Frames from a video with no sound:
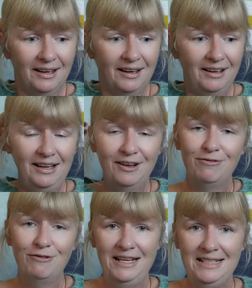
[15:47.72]
I
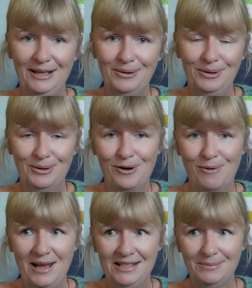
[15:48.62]
love reading all your
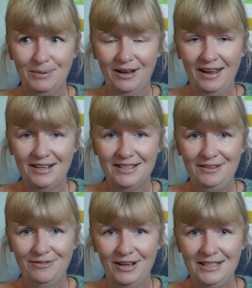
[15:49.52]
comments, but I
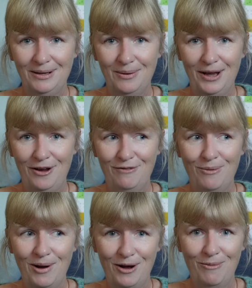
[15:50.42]
actually find it quite
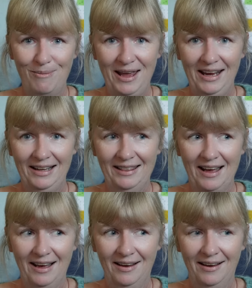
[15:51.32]
overwhelming
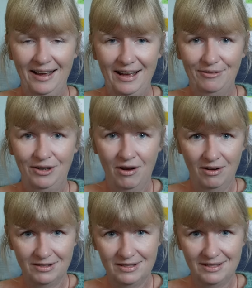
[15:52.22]
that I haven't
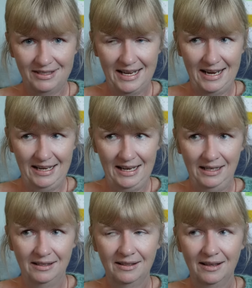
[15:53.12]
answered
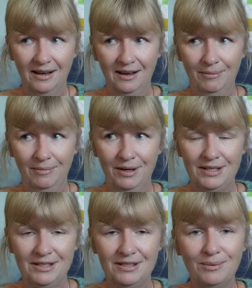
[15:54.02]
any.
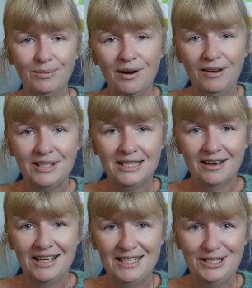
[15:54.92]
So what I've
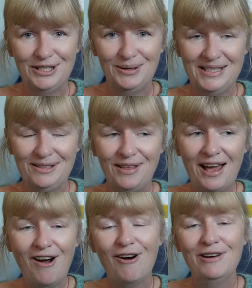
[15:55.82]
decided to do is, if
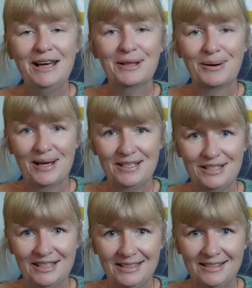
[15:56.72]
there are any other
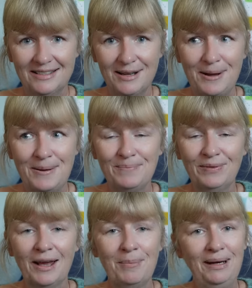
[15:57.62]
questions,
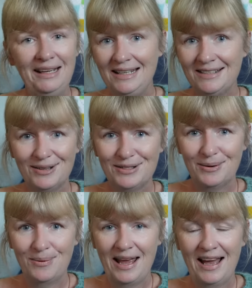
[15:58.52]
please
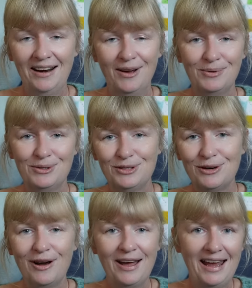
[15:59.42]
ask away, and I will
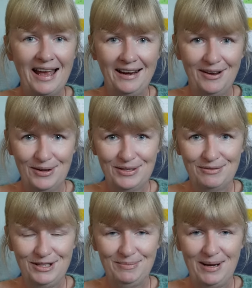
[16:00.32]
try and answer as